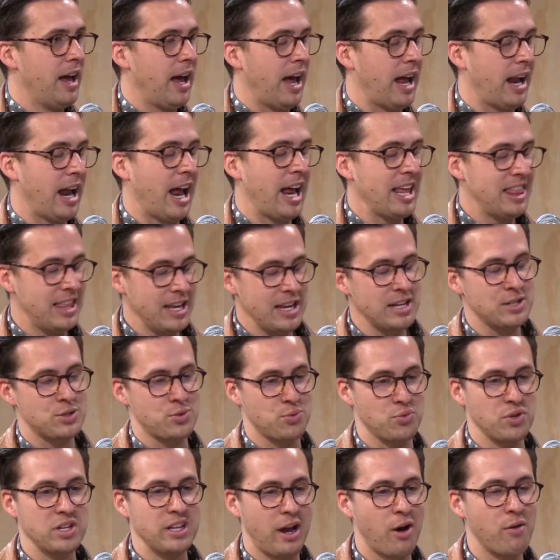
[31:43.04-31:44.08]
and I think it's
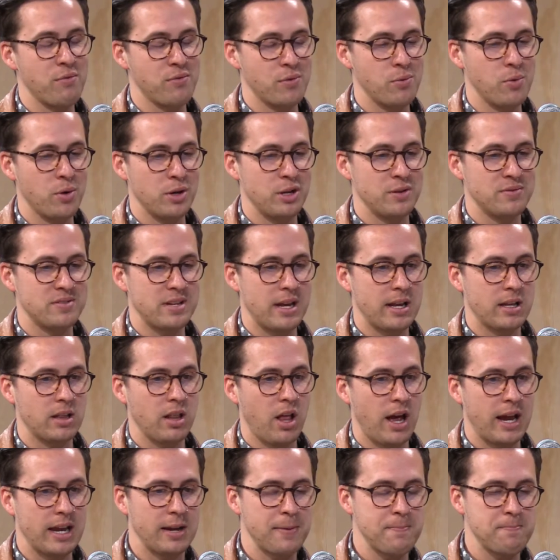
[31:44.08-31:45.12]
really helpful what you said,
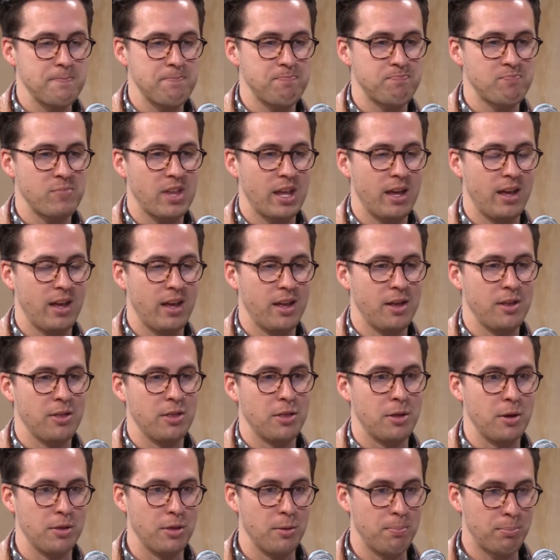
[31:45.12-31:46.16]
like,
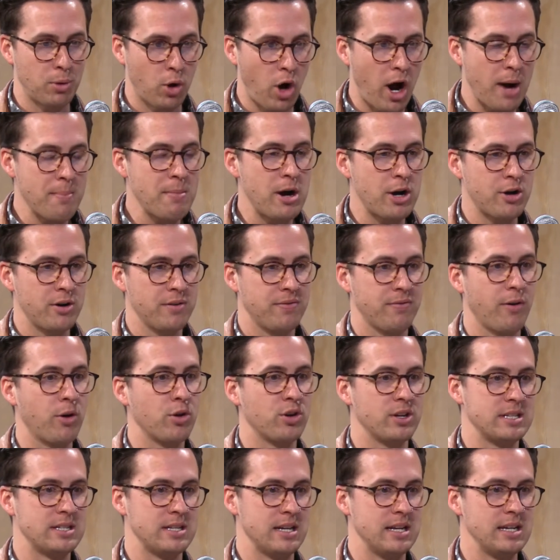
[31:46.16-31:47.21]
the primary
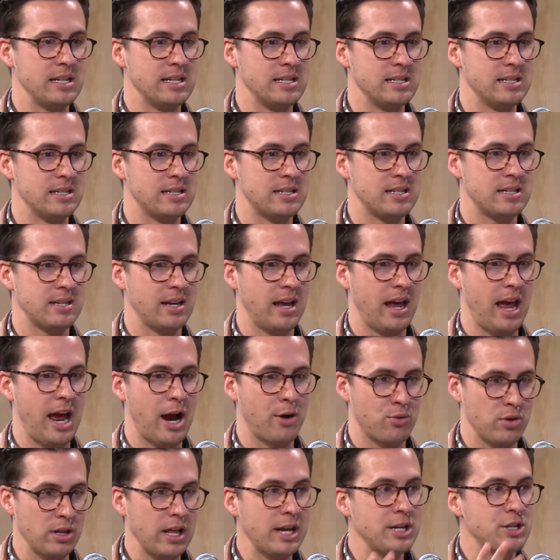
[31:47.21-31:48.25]
focus is
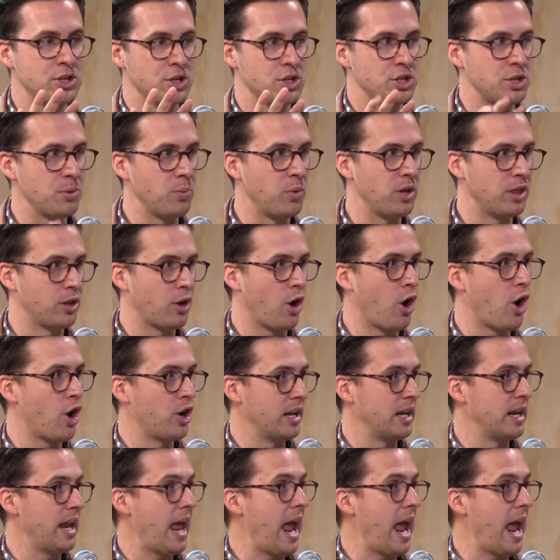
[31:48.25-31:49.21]
our relationship with God and